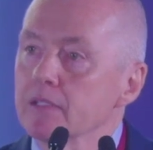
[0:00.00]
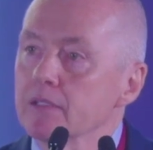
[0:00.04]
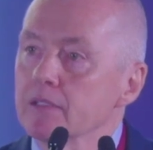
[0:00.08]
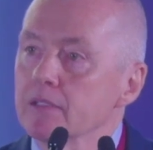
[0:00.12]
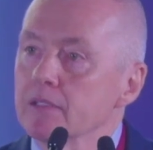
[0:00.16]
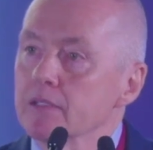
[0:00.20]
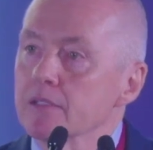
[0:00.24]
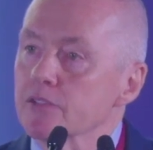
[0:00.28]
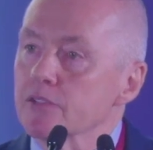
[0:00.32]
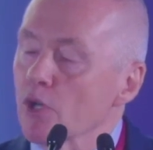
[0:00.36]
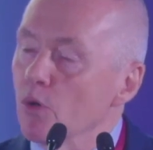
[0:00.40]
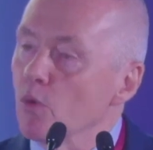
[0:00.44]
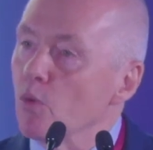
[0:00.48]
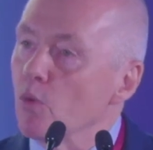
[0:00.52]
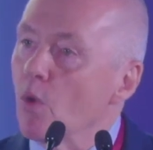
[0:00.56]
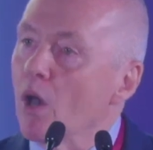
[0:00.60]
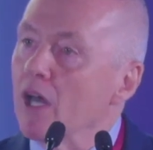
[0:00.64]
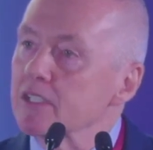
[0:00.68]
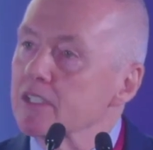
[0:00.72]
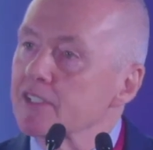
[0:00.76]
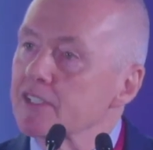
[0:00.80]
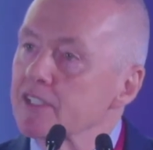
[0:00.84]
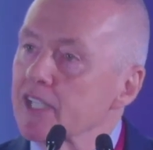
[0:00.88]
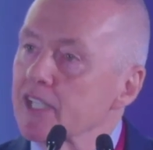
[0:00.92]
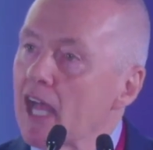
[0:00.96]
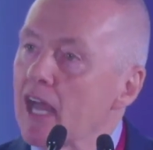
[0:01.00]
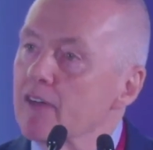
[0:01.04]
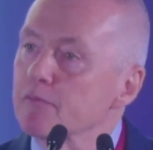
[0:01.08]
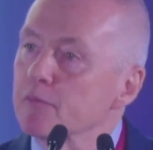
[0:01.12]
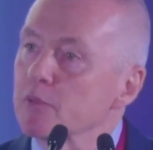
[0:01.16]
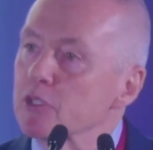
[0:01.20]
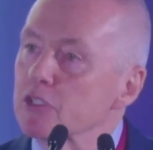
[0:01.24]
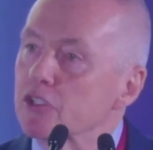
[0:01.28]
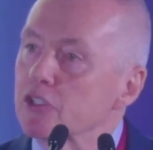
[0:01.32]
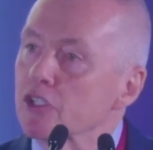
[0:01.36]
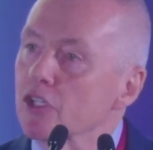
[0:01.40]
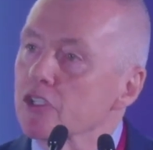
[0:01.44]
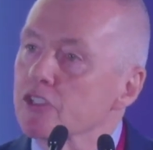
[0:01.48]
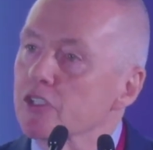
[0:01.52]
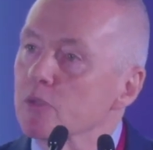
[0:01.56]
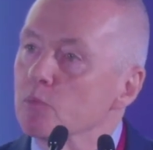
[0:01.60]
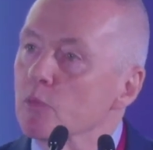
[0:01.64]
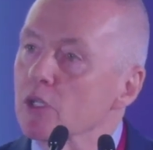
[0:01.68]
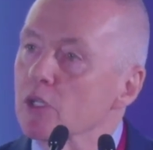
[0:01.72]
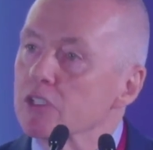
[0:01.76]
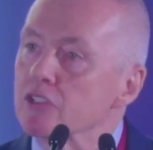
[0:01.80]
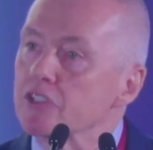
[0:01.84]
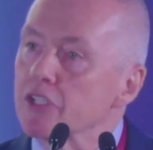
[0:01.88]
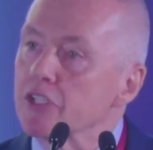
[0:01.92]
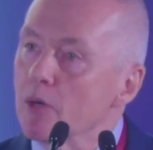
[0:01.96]
So while SAF production
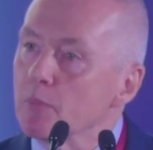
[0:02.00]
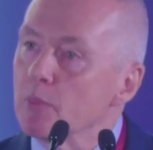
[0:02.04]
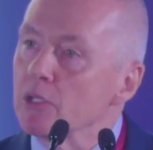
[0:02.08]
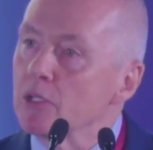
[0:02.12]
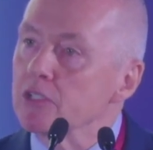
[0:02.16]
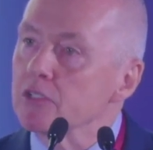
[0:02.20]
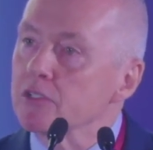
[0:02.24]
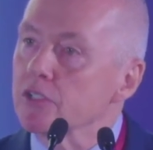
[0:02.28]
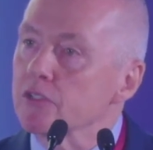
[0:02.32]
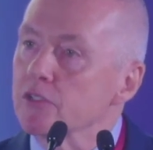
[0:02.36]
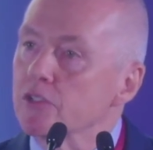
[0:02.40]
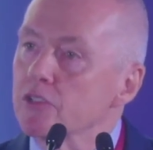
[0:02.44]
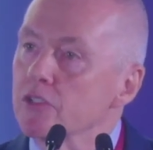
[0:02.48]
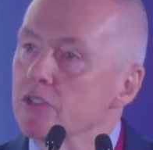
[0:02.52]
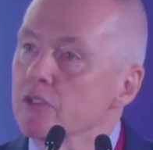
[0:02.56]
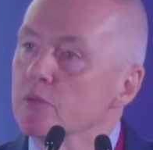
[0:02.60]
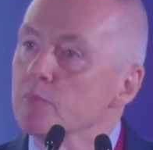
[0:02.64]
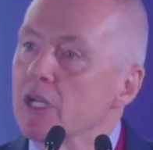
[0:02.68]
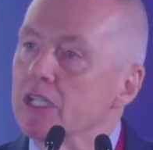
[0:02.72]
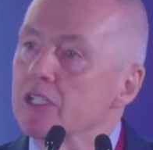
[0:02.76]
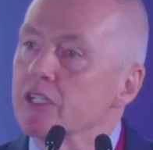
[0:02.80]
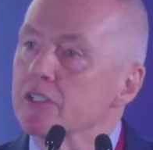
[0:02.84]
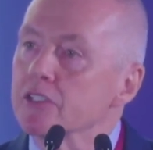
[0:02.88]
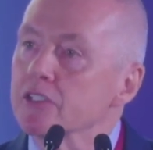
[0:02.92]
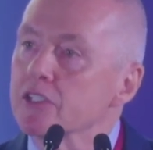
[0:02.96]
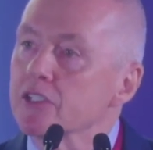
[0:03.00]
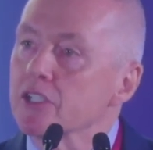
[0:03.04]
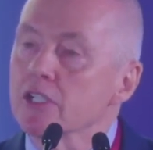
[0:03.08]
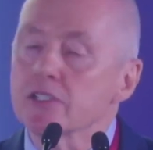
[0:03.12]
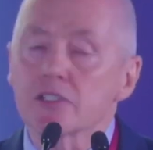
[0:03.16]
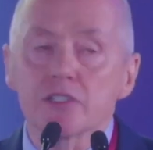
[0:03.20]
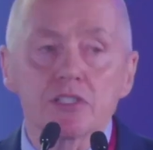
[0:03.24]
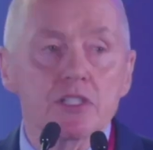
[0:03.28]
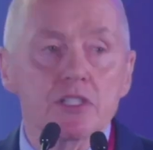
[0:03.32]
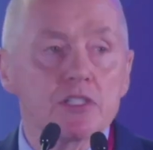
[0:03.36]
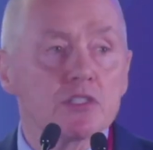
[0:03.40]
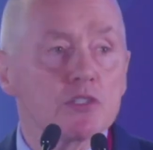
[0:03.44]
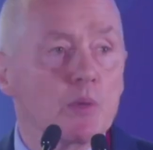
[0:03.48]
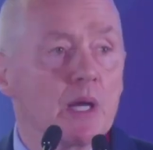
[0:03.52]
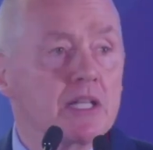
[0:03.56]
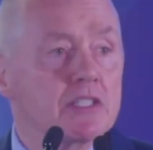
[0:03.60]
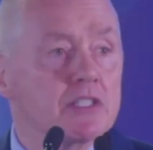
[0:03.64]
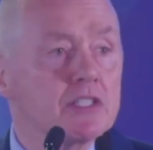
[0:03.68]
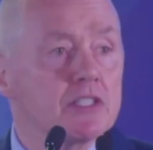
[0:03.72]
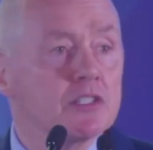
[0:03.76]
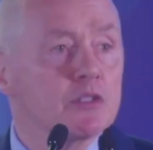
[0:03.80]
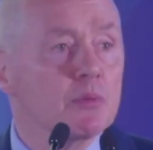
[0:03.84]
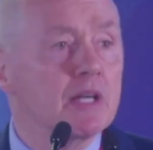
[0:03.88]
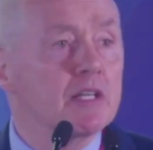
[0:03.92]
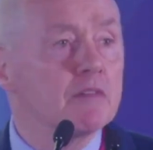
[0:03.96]
will double to 2 million tonnes in
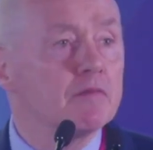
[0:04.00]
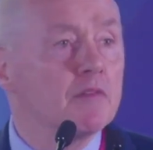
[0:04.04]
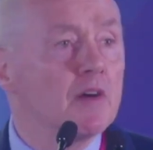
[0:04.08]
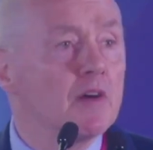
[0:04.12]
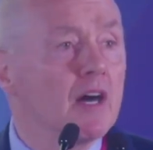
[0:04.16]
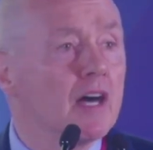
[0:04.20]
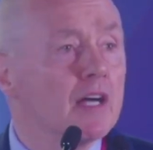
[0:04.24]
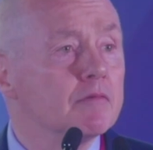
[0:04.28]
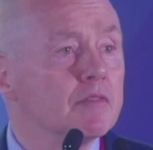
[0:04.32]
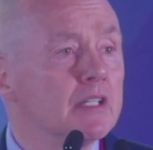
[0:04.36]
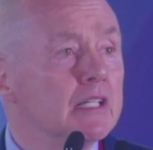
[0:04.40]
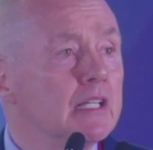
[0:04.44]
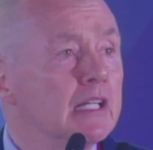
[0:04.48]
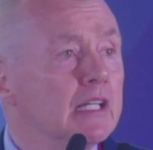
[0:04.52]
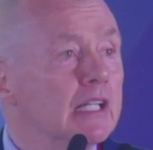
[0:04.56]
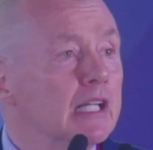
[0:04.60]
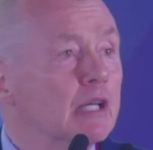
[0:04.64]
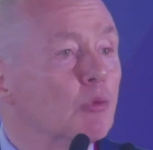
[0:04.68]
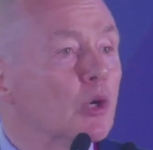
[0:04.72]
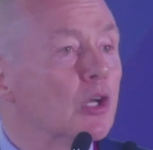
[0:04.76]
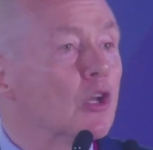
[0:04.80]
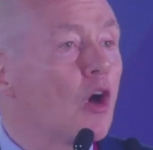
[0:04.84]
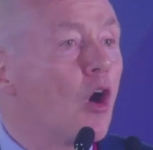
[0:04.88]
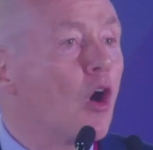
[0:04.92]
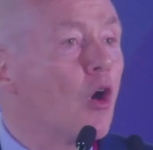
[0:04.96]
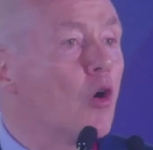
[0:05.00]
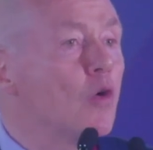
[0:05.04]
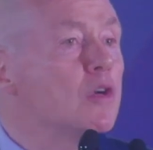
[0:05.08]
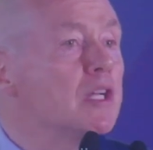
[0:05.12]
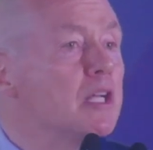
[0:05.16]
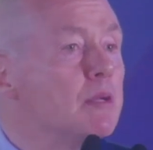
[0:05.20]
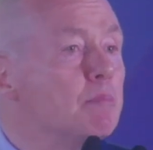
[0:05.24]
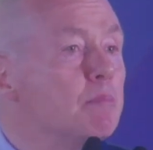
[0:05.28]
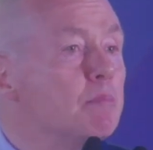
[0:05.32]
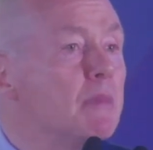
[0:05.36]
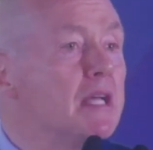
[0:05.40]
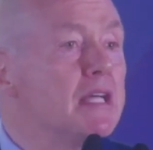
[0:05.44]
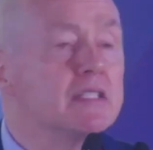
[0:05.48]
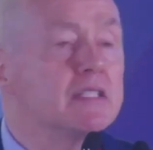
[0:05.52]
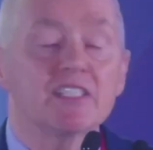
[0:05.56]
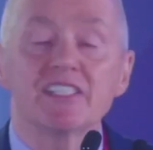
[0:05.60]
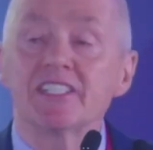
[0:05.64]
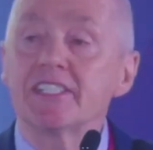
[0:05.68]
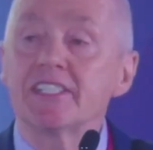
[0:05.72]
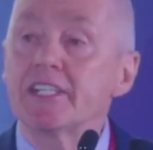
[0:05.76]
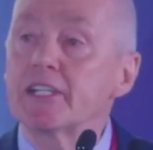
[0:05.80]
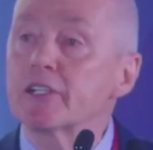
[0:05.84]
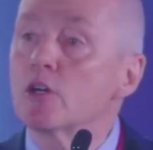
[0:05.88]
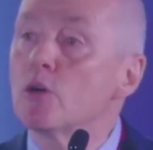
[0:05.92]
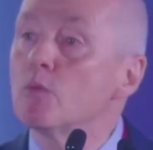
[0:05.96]
2025, it will only meet
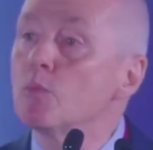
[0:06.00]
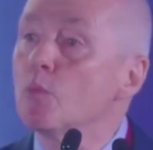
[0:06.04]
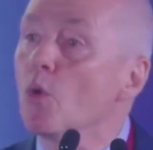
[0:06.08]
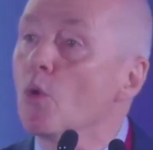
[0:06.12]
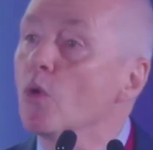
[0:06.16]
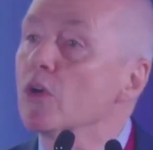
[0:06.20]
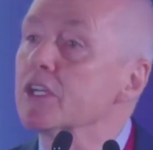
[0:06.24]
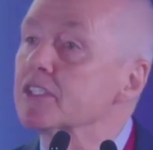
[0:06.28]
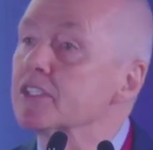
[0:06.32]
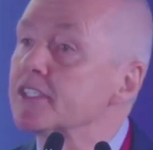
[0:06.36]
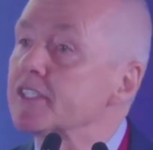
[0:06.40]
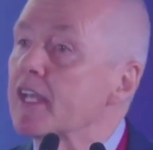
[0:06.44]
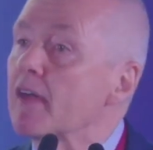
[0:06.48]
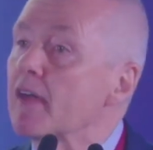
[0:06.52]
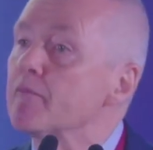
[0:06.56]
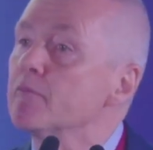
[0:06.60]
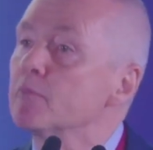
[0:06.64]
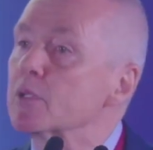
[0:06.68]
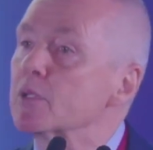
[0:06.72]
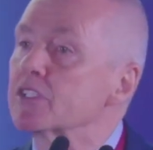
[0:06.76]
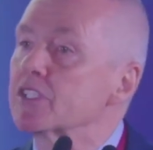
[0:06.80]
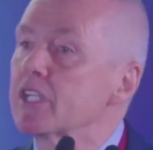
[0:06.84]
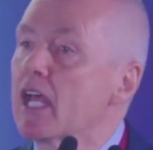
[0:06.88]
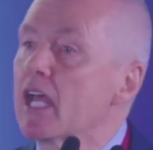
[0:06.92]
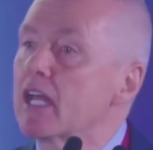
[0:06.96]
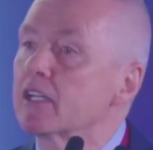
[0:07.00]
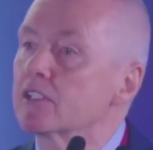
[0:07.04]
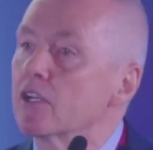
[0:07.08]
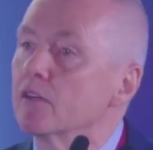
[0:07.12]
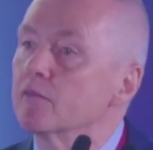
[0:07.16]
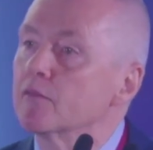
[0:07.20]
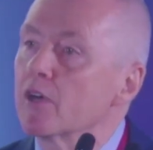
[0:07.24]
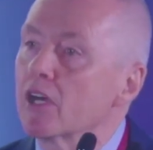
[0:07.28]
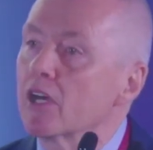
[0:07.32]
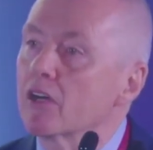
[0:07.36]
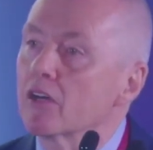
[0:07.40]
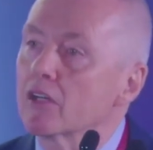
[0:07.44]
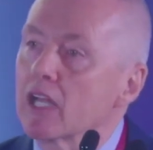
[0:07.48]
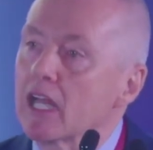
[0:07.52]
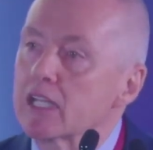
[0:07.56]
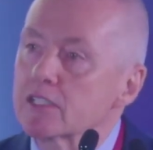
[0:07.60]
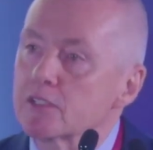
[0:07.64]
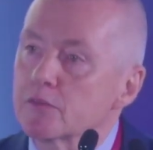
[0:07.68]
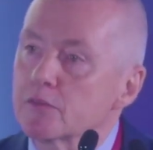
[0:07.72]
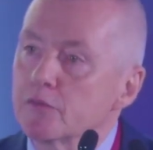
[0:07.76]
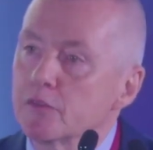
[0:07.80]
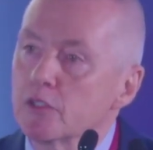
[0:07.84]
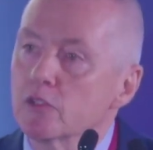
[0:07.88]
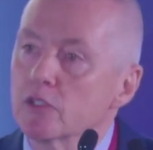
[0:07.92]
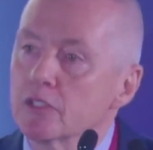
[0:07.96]
0.7% of
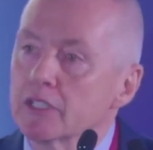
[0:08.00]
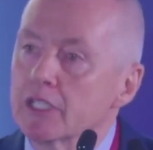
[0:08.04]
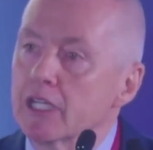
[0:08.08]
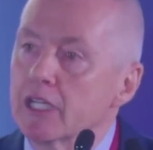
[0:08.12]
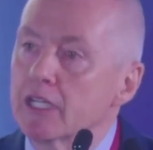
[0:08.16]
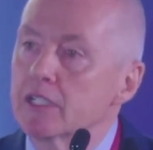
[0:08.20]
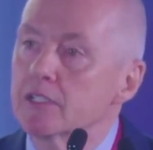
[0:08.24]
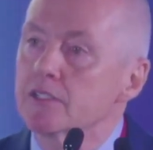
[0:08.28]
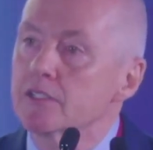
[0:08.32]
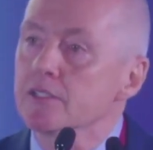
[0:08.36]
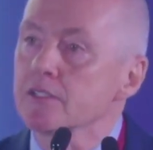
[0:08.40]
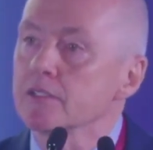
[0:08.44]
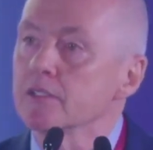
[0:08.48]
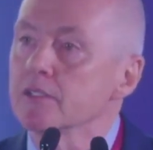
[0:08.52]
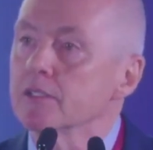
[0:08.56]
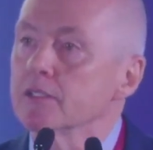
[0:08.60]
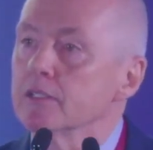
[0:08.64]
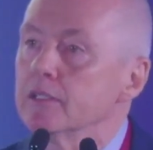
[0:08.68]
airlines' fuel needs.